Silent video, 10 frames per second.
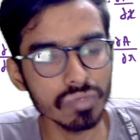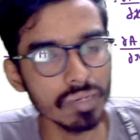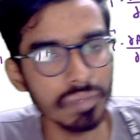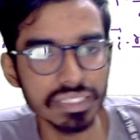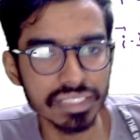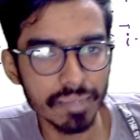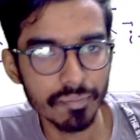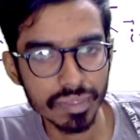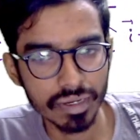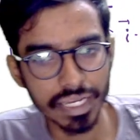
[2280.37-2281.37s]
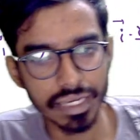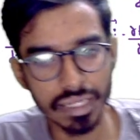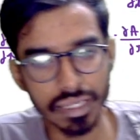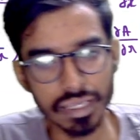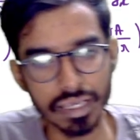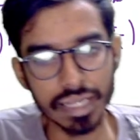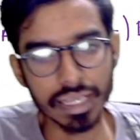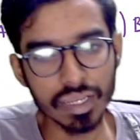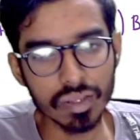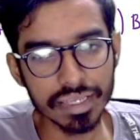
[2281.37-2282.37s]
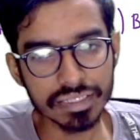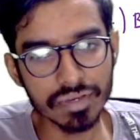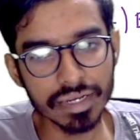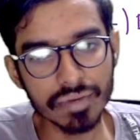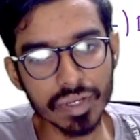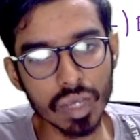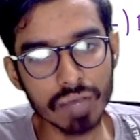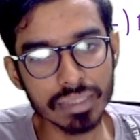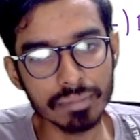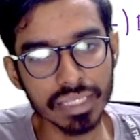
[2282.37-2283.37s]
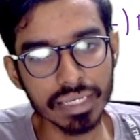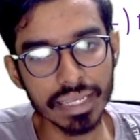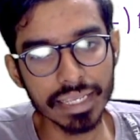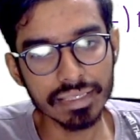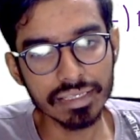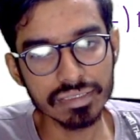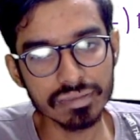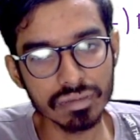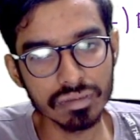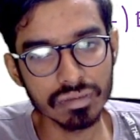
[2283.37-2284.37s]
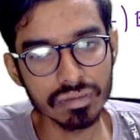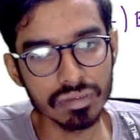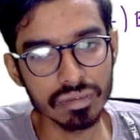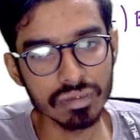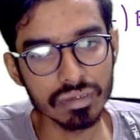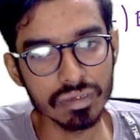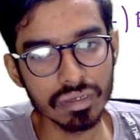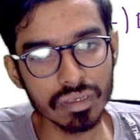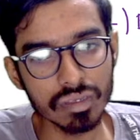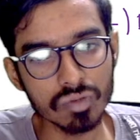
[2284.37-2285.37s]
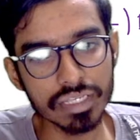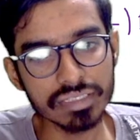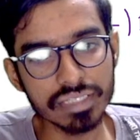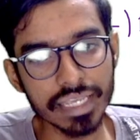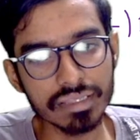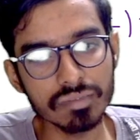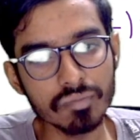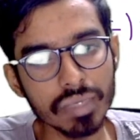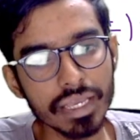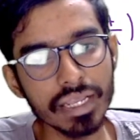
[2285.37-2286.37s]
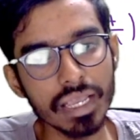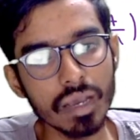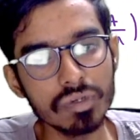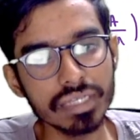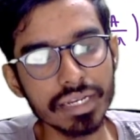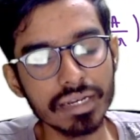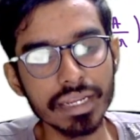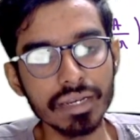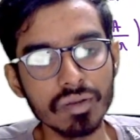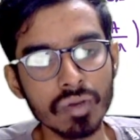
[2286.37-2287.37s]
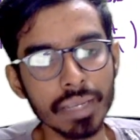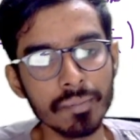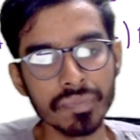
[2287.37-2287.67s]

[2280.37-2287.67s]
will be same, right? And again you can see whenever you have something like this, you just take this B and A outside, right? Okay.